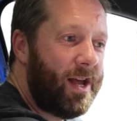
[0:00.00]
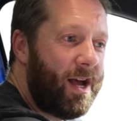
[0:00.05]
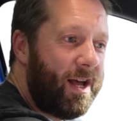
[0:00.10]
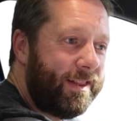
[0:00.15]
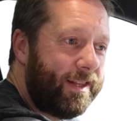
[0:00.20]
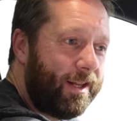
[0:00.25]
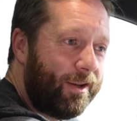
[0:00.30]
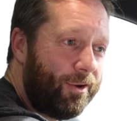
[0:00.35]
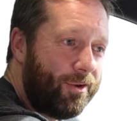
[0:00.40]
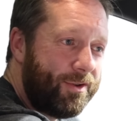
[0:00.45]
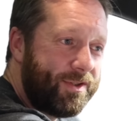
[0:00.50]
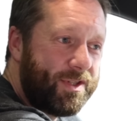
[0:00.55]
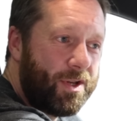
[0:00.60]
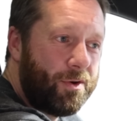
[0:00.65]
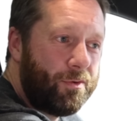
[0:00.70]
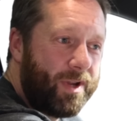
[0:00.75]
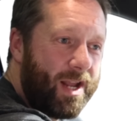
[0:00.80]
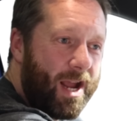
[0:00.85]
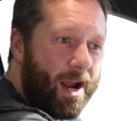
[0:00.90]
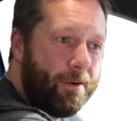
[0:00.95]
and that
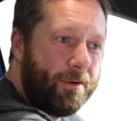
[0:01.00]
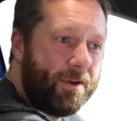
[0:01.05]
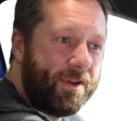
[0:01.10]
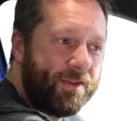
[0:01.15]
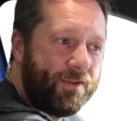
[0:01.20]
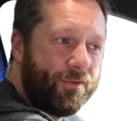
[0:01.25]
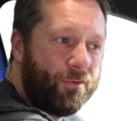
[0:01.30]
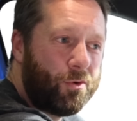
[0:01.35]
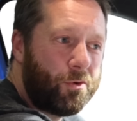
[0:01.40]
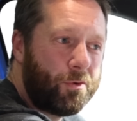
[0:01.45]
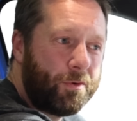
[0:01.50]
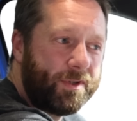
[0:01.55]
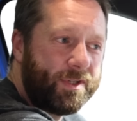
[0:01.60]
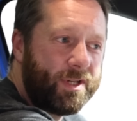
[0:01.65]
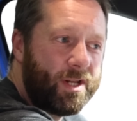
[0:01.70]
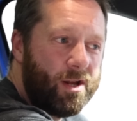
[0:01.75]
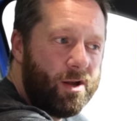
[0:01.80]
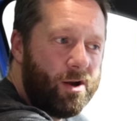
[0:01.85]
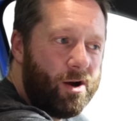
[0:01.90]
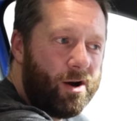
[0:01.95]
also carries forward
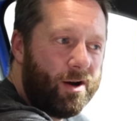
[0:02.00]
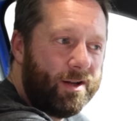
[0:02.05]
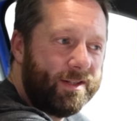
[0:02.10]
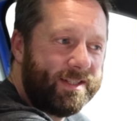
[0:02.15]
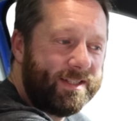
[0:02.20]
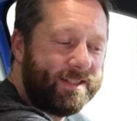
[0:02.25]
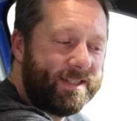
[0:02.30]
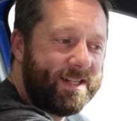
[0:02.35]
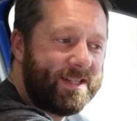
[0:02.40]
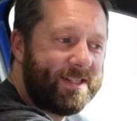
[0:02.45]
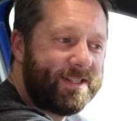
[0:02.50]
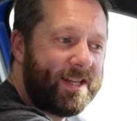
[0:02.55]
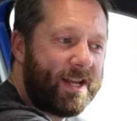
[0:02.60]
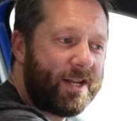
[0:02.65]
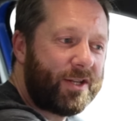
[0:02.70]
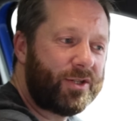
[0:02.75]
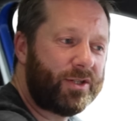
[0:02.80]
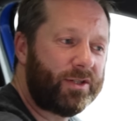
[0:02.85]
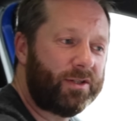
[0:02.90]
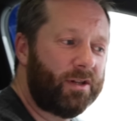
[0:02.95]
onto this
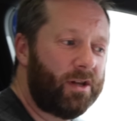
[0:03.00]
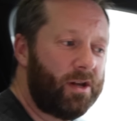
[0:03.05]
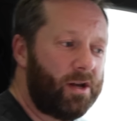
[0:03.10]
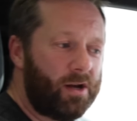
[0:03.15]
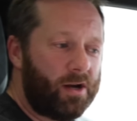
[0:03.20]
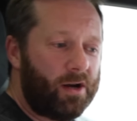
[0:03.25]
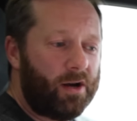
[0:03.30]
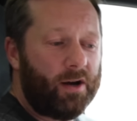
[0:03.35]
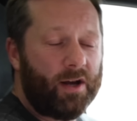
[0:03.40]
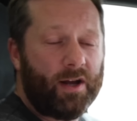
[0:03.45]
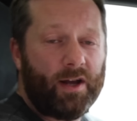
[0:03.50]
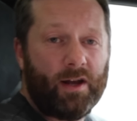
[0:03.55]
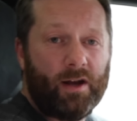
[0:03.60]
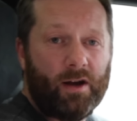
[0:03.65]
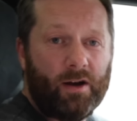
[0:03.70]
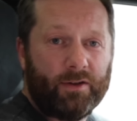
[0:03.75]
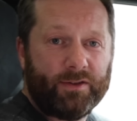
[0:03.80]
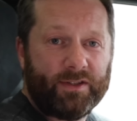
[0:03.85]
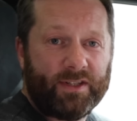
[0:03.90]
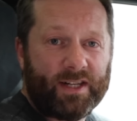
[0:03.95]
section
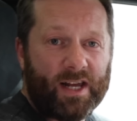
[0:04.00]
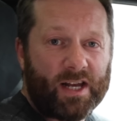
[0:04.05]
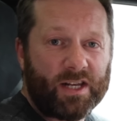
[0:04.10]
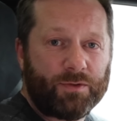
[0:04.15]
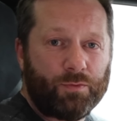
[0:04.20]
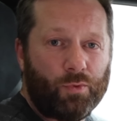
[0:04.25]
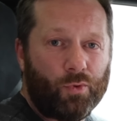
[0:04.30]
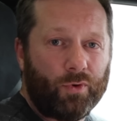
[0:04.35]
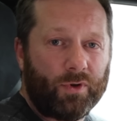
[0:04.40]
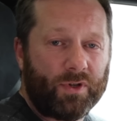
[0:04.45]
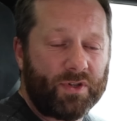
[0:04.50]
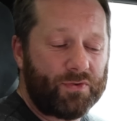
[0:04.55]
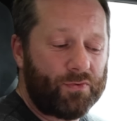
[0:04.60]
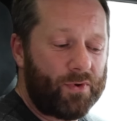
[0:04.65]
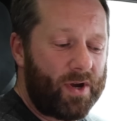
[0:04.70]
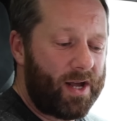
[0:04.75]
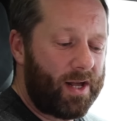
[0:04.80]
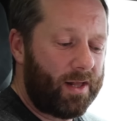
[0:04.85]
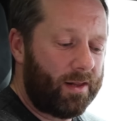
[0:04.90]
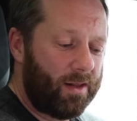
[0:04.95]
on the dashboard as
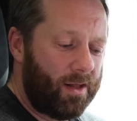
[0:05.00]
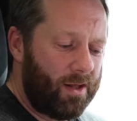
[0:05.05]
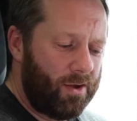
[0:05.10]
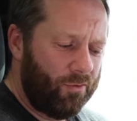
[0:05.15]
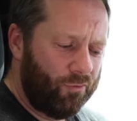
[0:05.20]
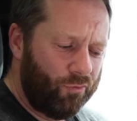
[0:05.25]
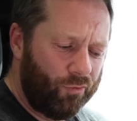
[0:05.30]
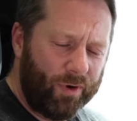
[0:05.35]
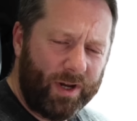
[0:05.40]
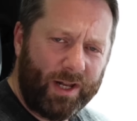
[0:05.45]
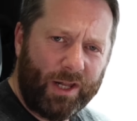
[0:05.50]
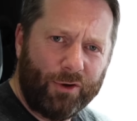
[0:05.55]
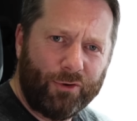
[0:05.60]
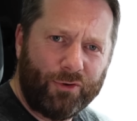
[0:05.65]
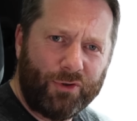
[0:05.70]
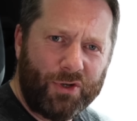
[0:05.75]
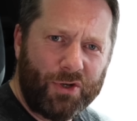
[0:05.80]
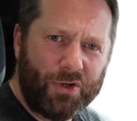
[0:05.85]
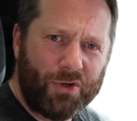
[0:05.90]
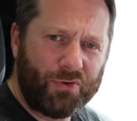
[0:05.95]
well. Really
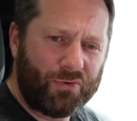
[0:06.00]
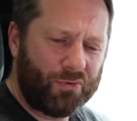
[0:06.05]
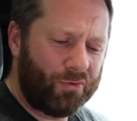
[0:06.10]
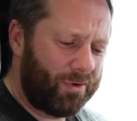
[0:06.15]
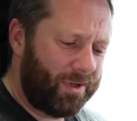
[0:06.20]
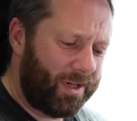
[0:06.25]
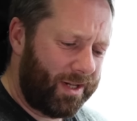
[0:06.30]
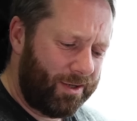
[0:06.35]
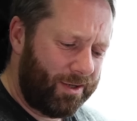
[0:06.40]
unusual. It